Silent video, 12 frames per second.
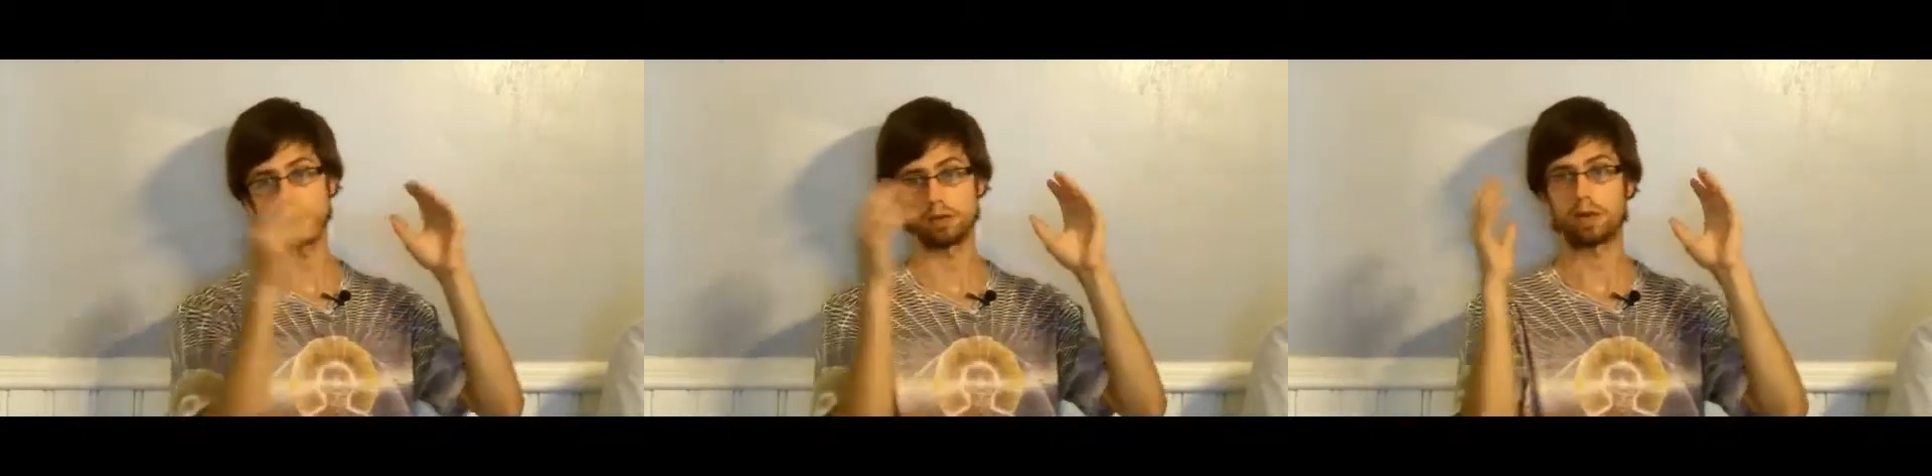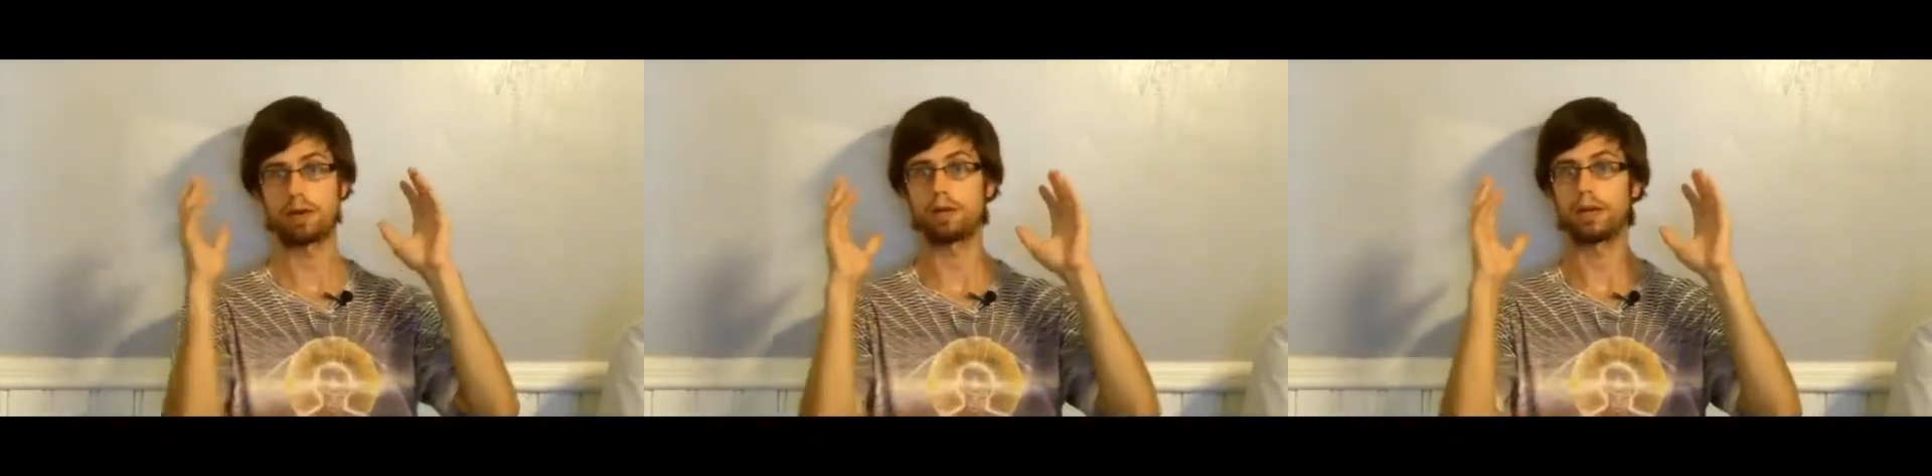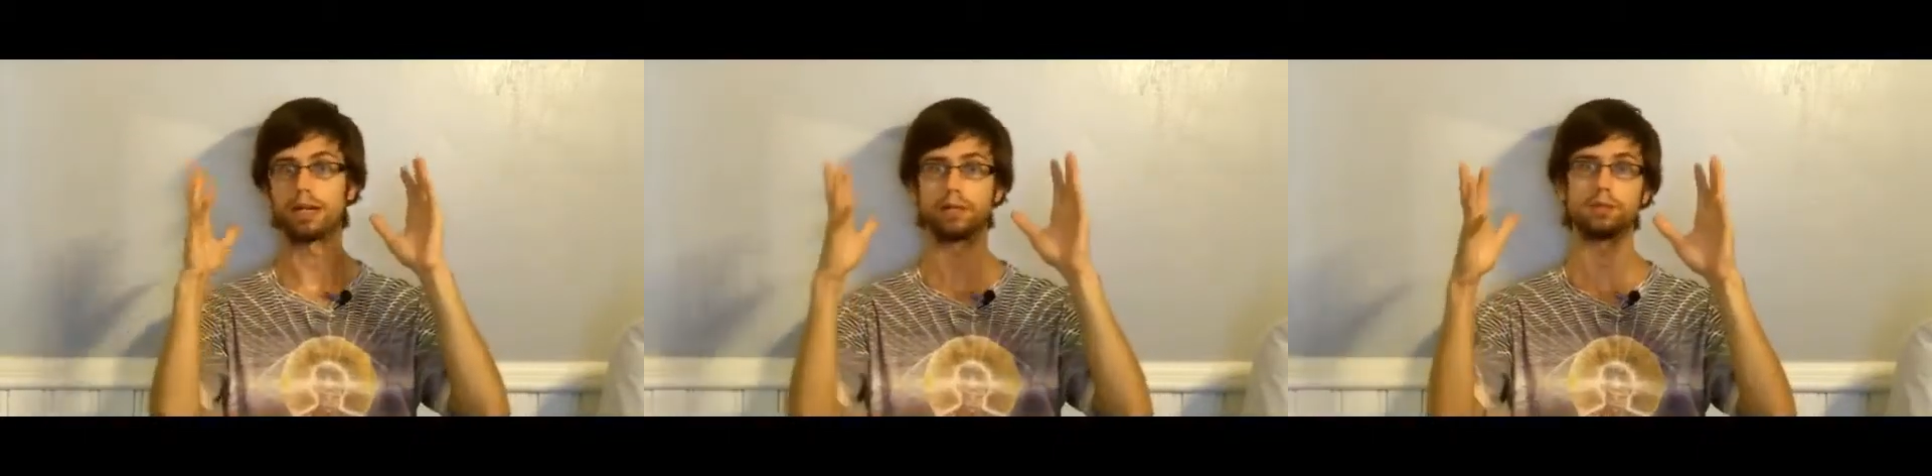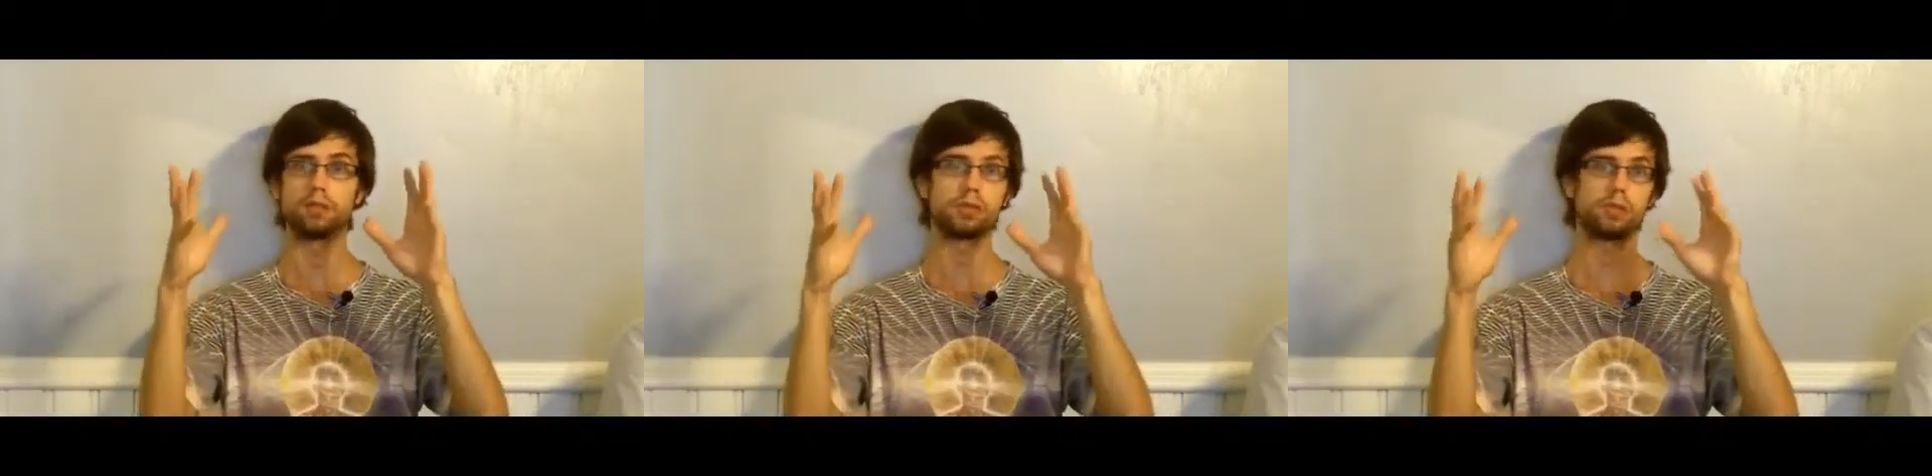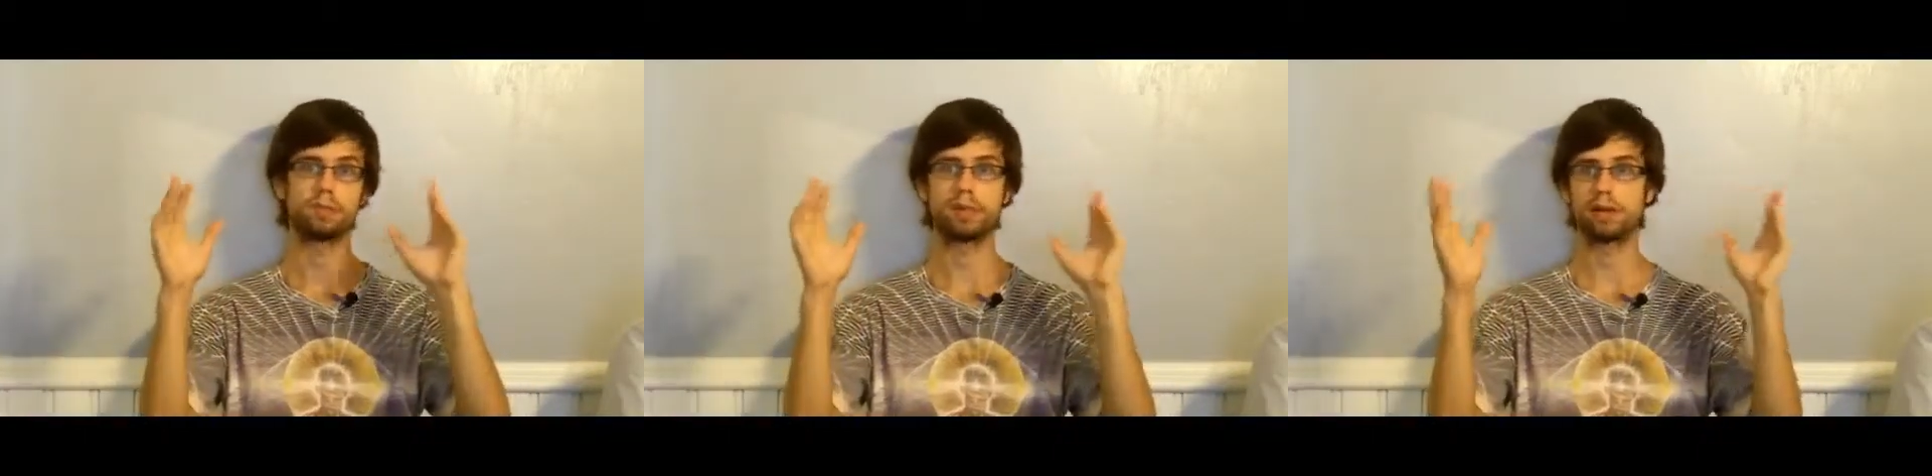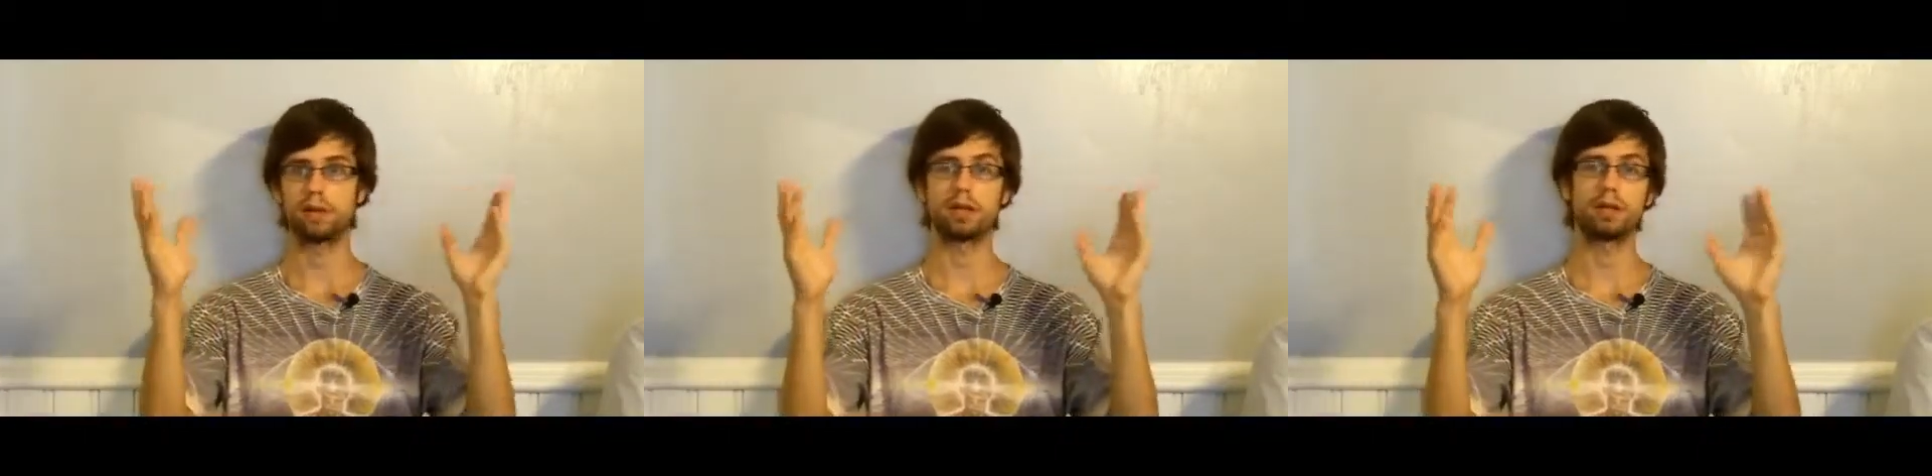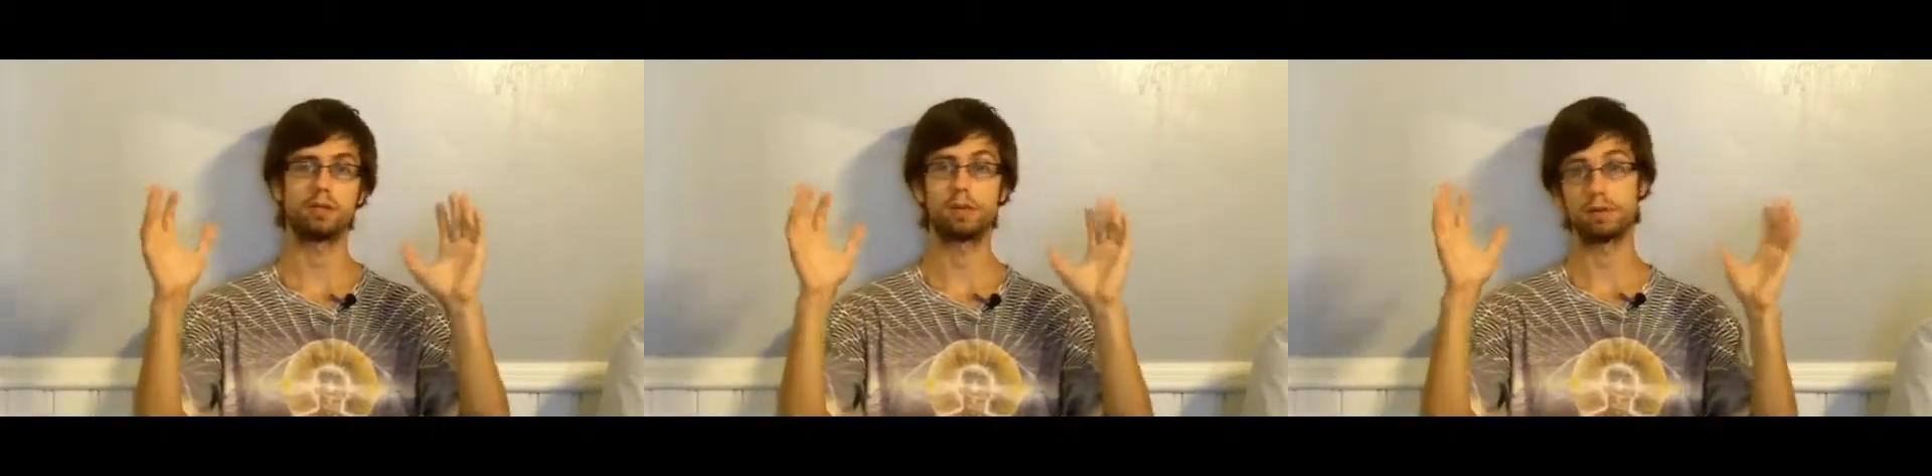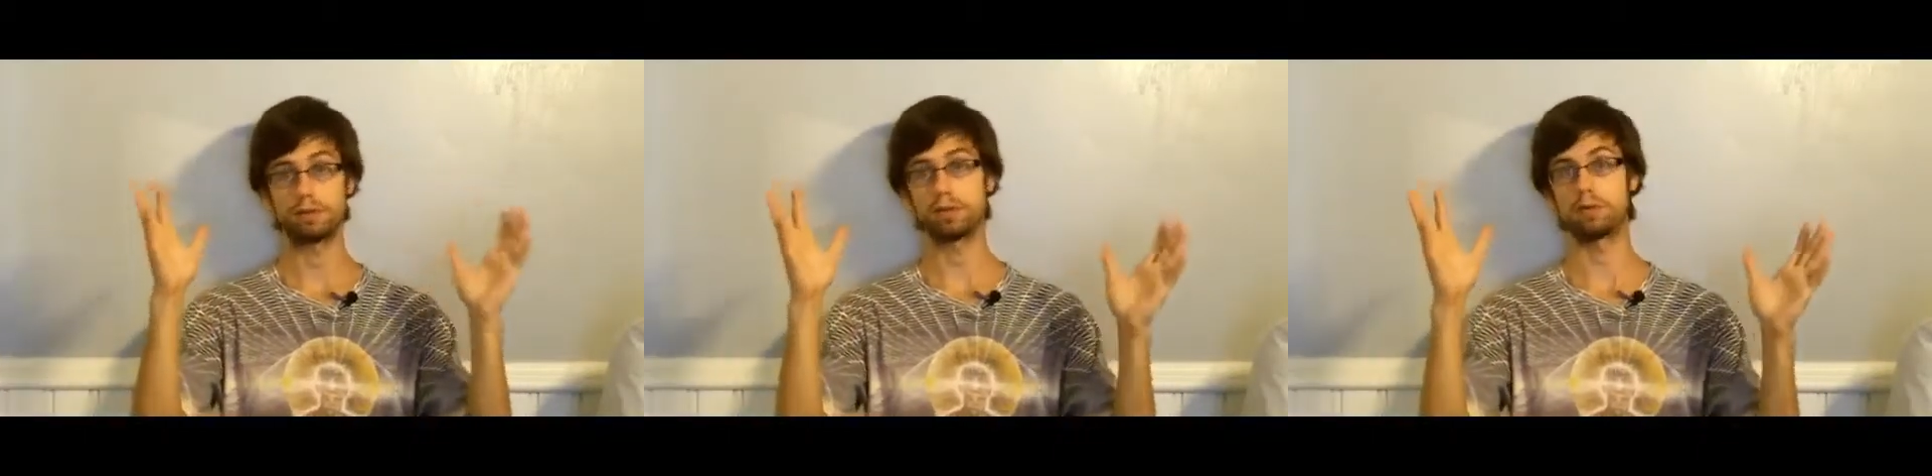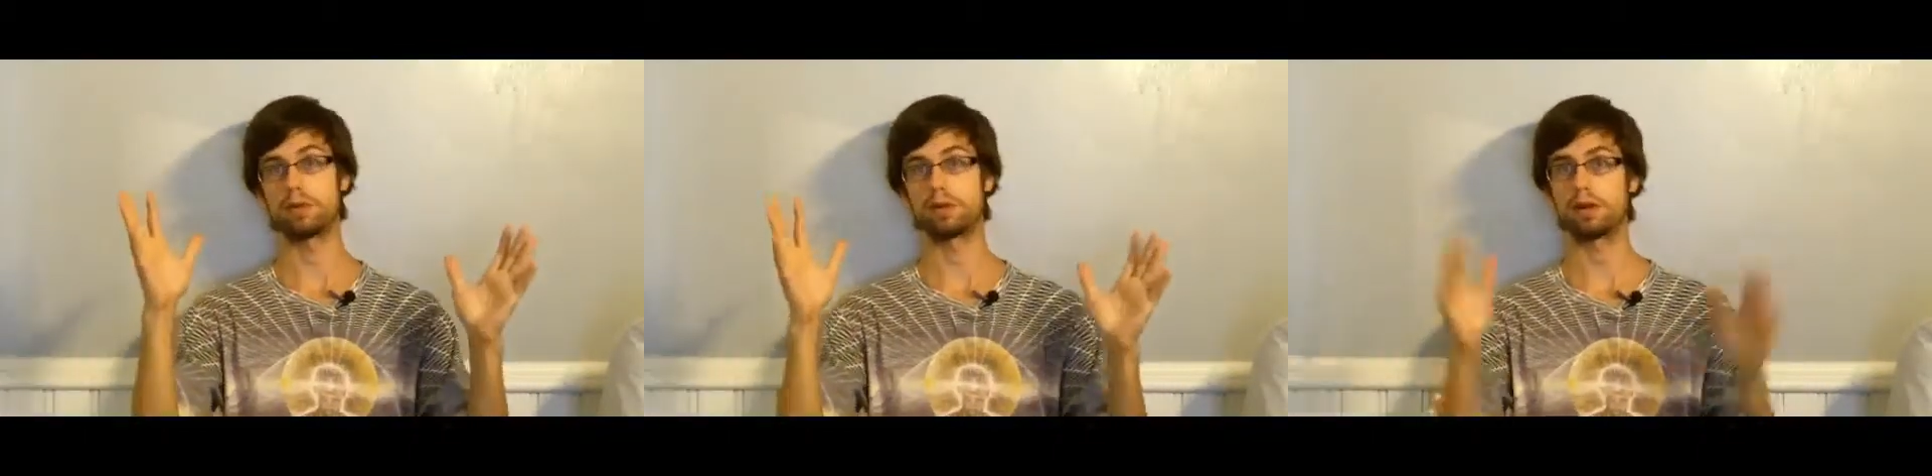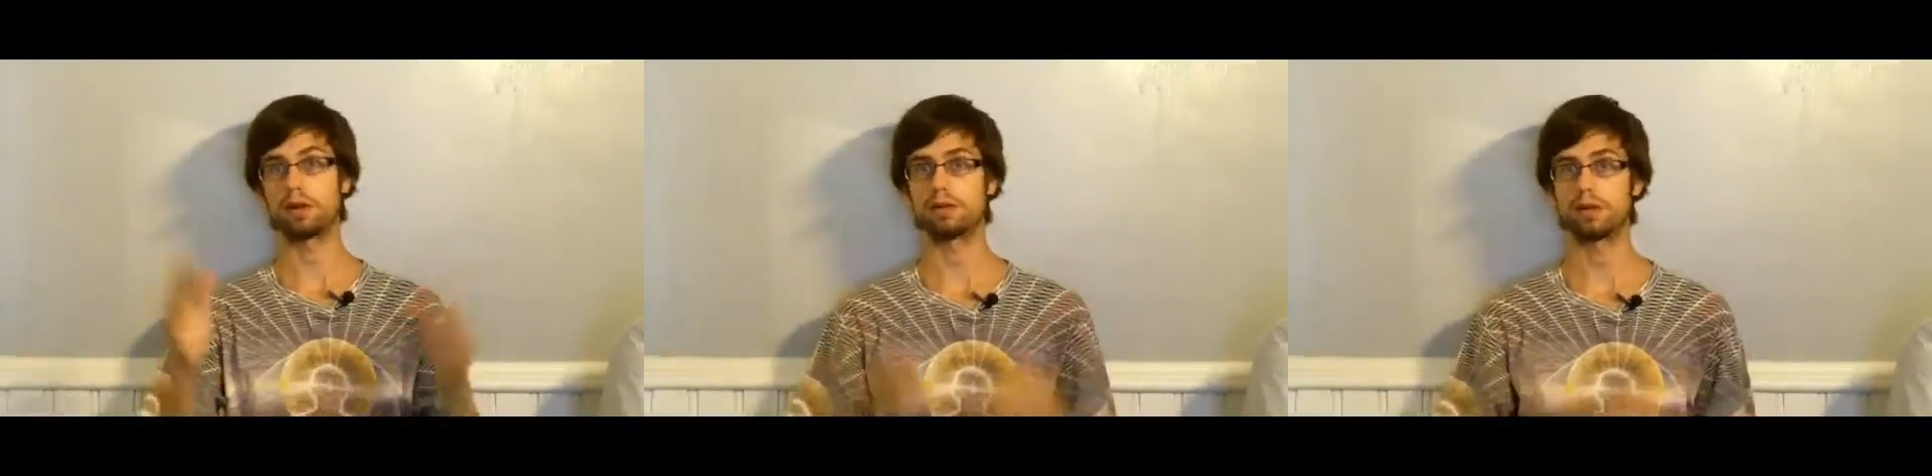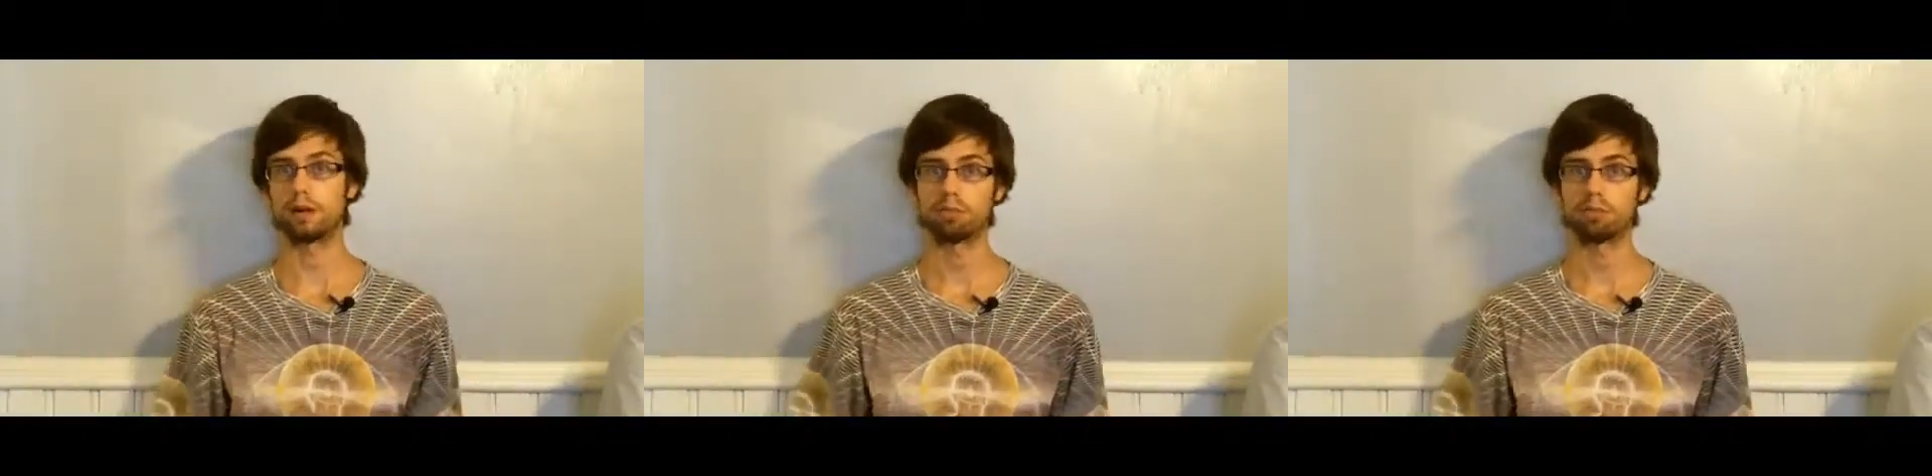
you know, our English, American, whatever you want to call it,